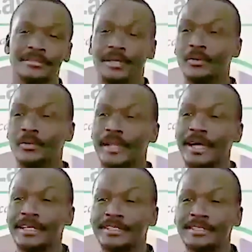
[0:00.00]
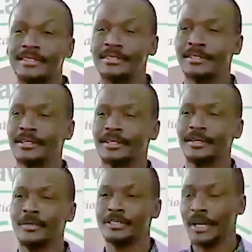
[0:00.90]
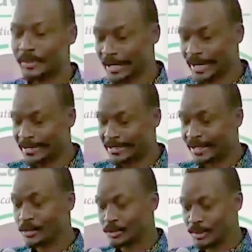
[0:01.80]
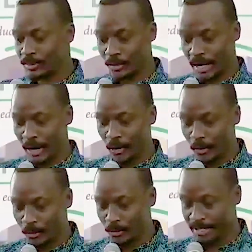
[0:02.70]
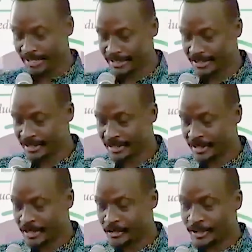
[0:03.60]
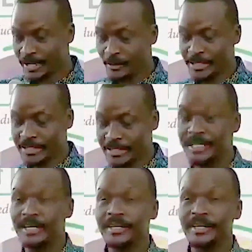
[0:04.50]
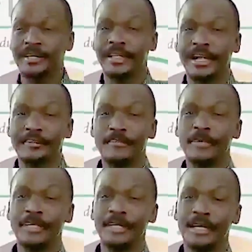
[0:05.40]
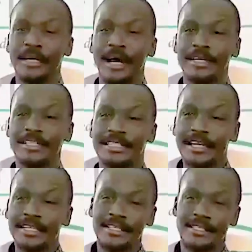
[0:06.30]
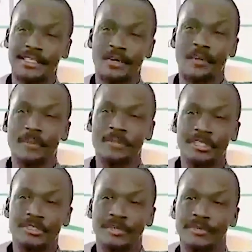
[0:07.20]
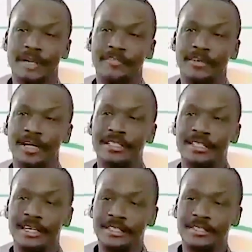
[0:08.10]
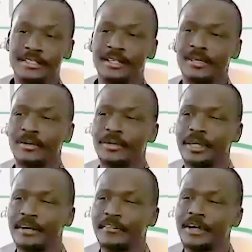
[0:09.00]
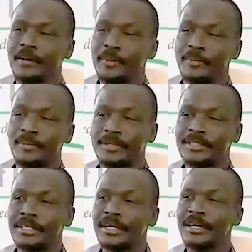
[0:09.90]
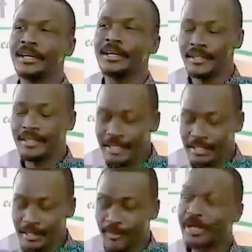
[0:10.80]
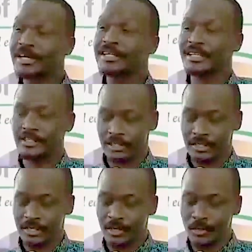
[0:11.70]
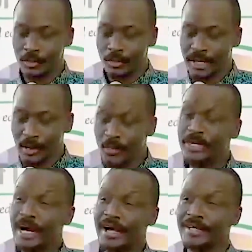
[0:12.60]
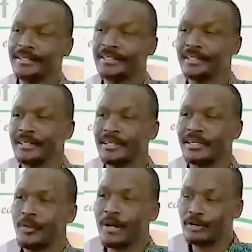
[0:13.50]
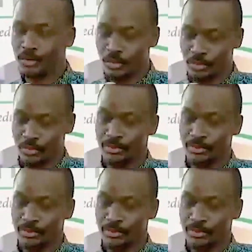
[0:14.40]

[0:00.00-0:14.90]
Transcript: I don't know what that is, or something else. And those people are all with us. So in other words, I'm saying that if we study the composition of the African state or the African peoples, then the triple heritage would be a good guide in what to do